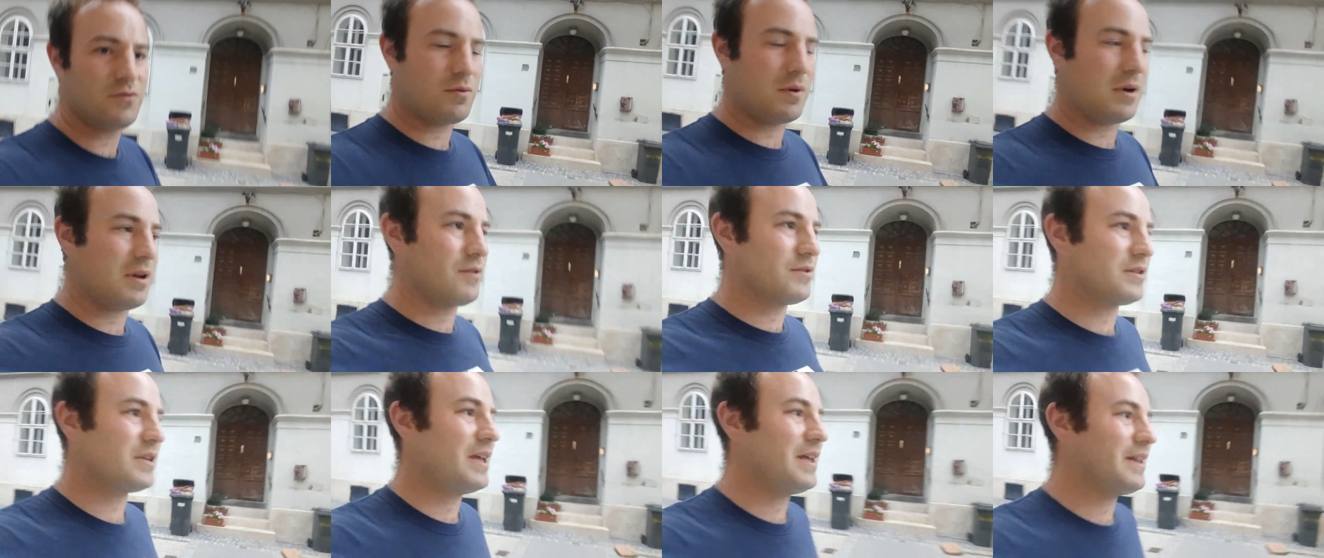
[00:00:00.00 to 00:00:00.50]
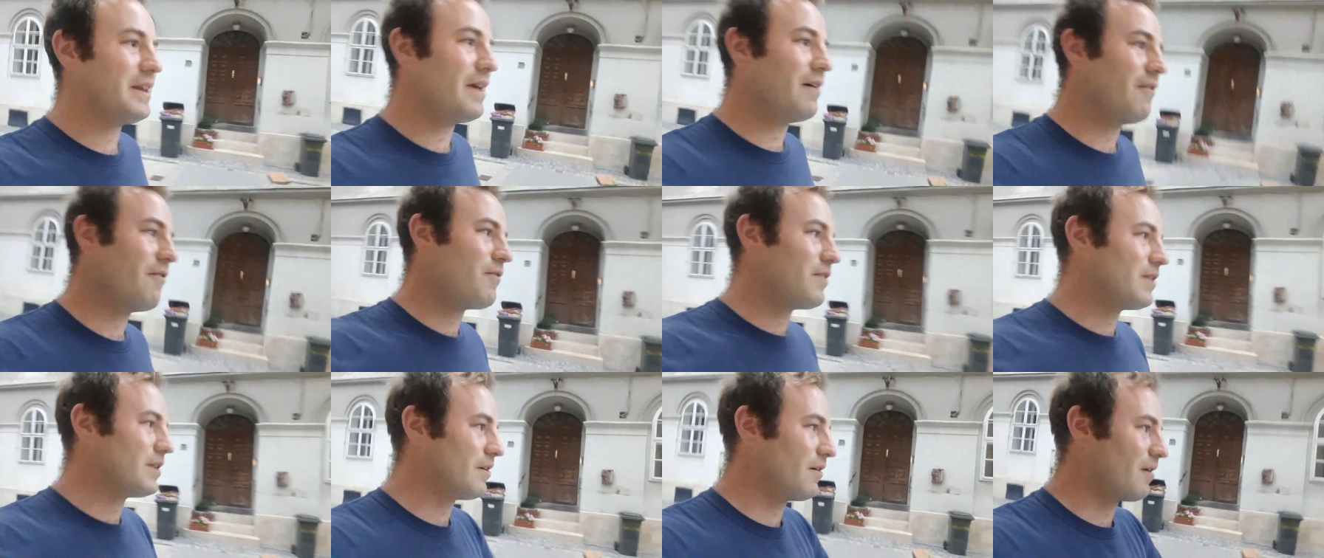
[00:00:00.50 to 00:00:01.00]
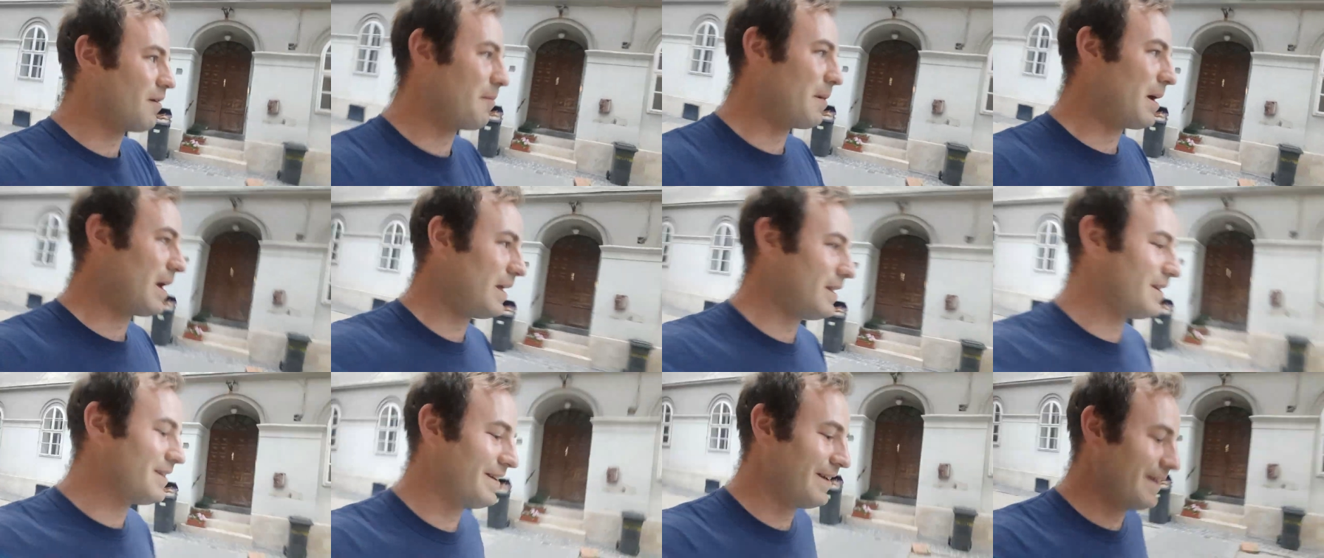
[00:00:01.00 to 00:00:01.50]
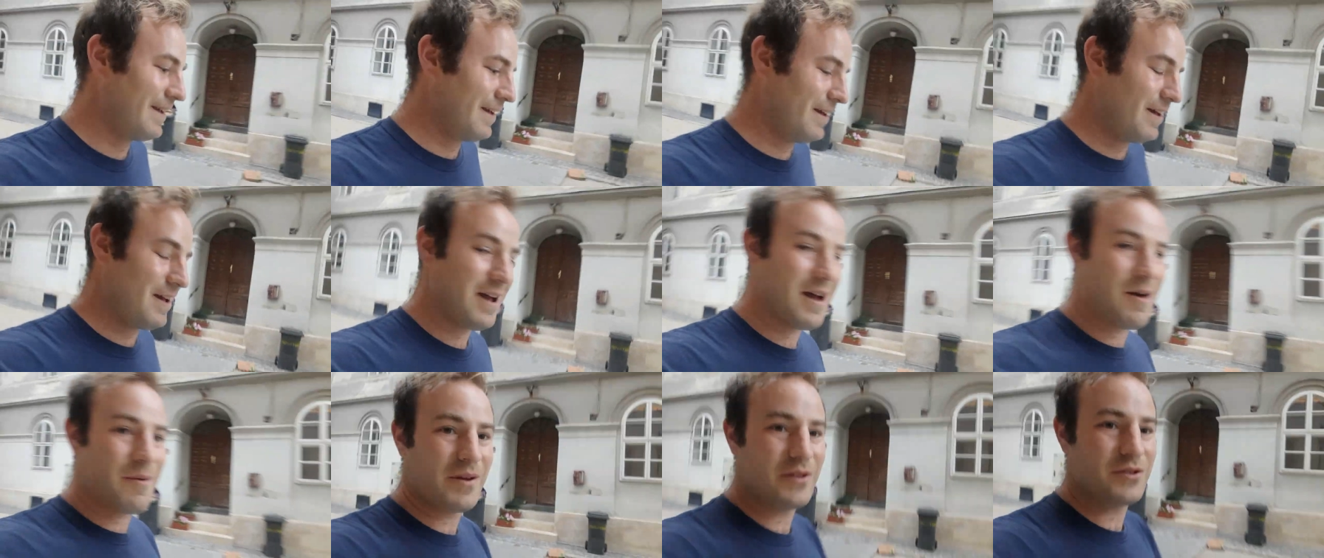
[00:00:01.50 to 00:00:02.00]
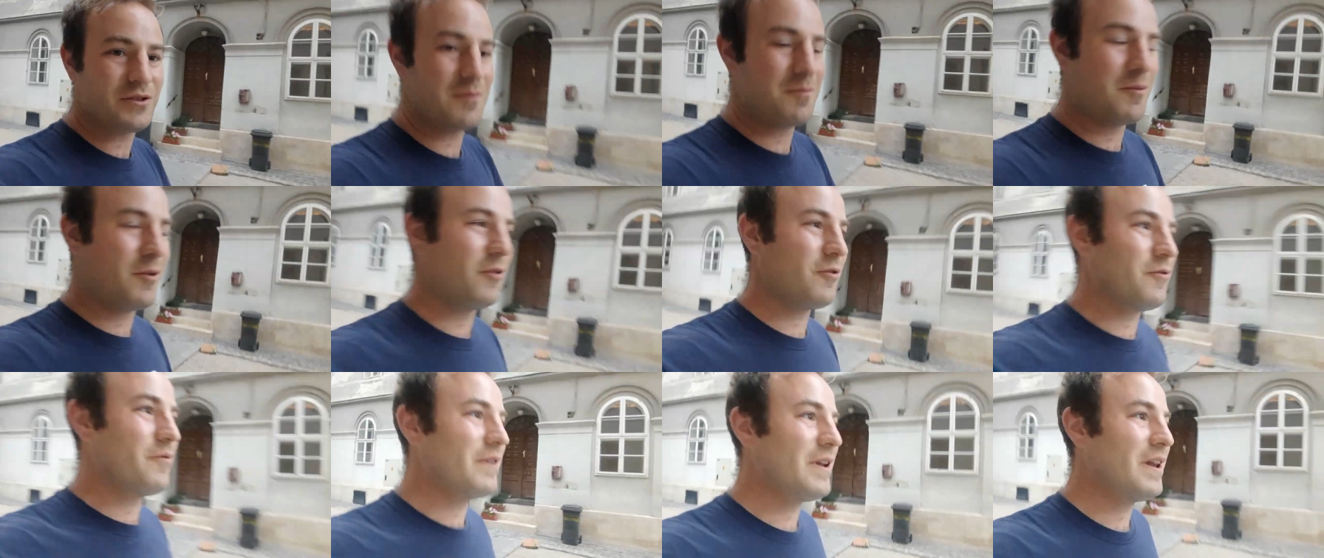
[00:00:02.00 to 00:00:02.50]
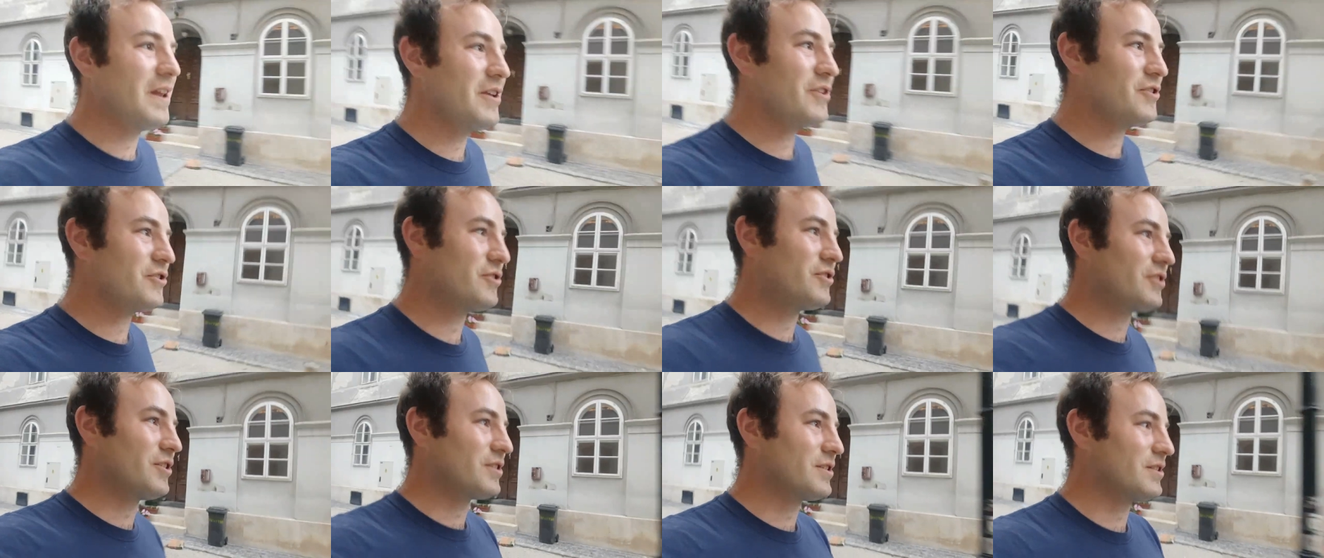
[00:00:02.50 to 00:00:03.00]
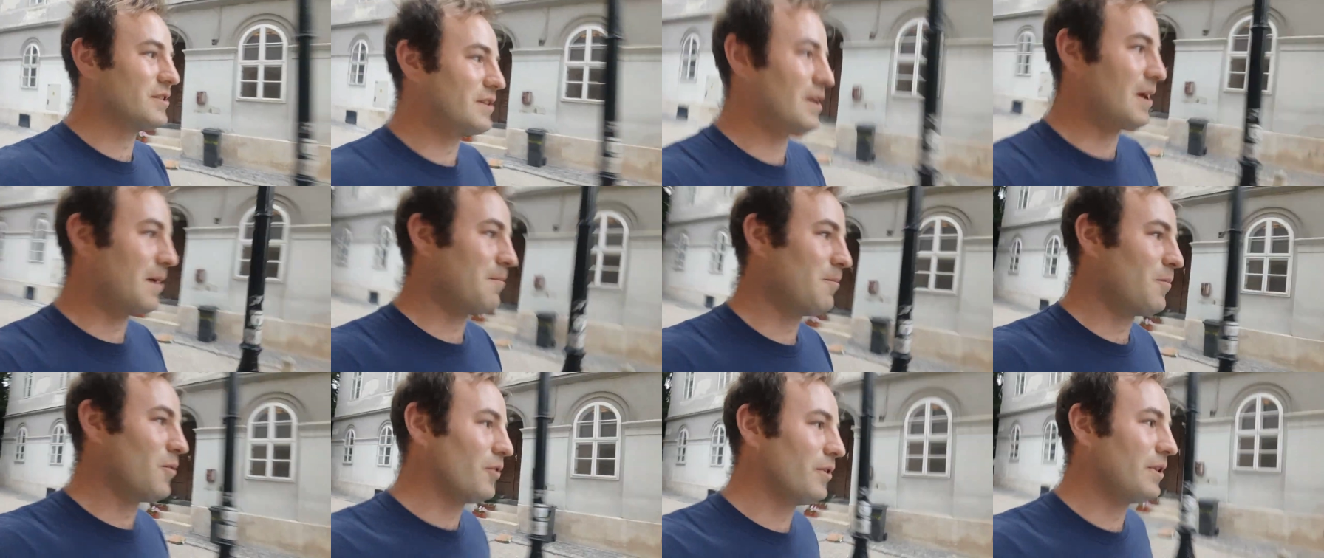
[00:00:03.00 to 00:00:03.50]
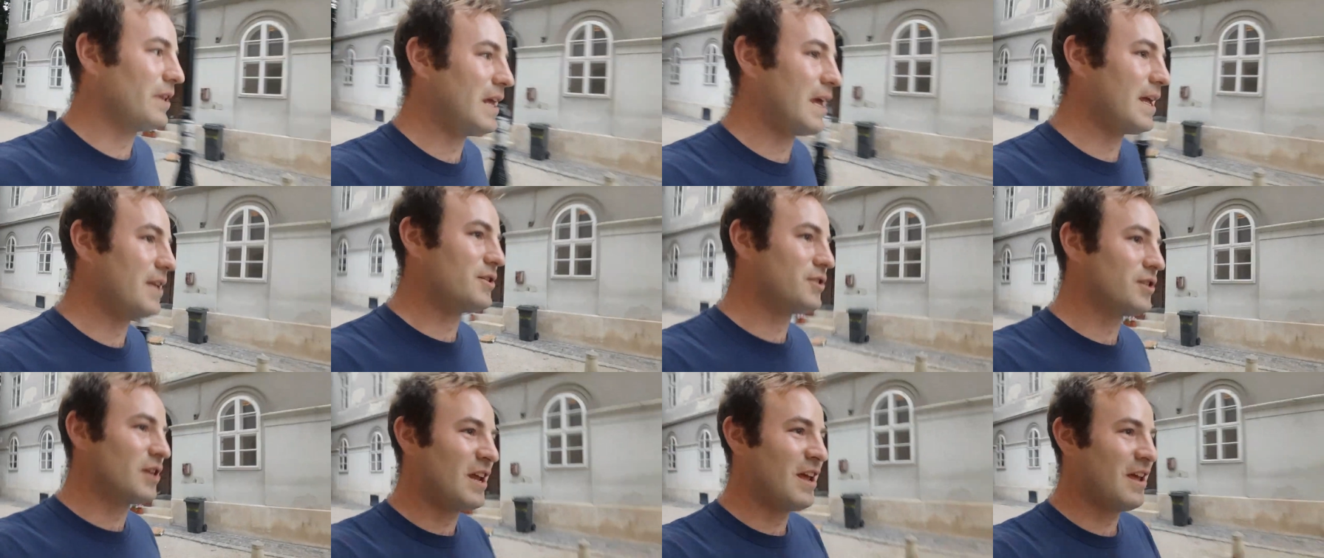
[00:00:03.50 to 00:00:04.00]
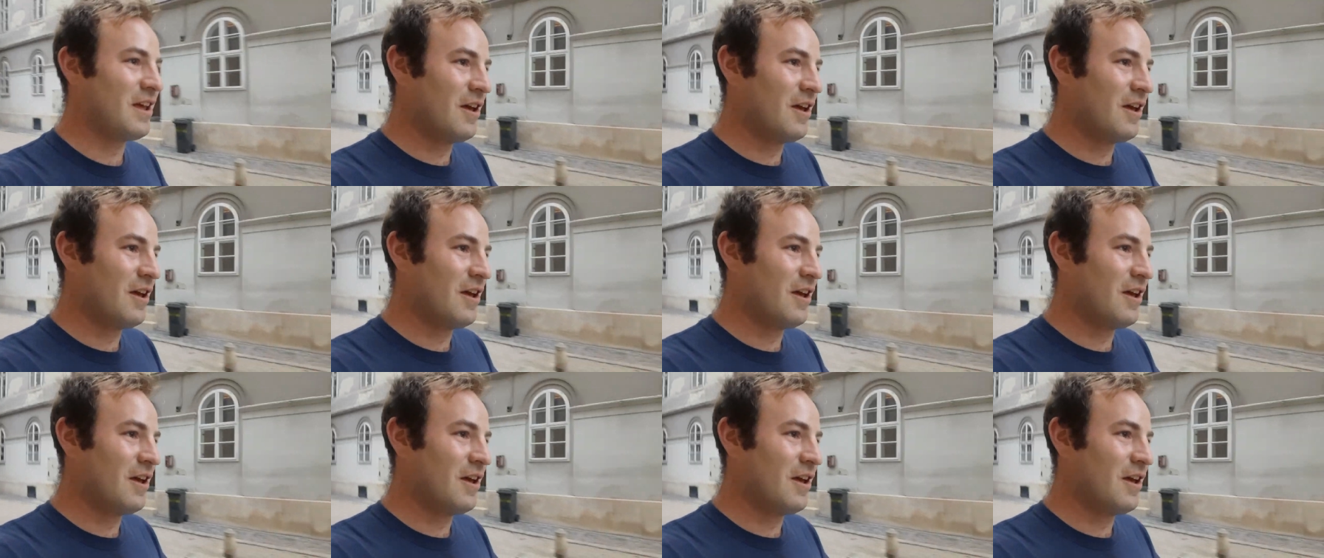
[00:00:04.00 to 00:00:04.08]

while I was here. The other video I made, I went to a model village just on the edge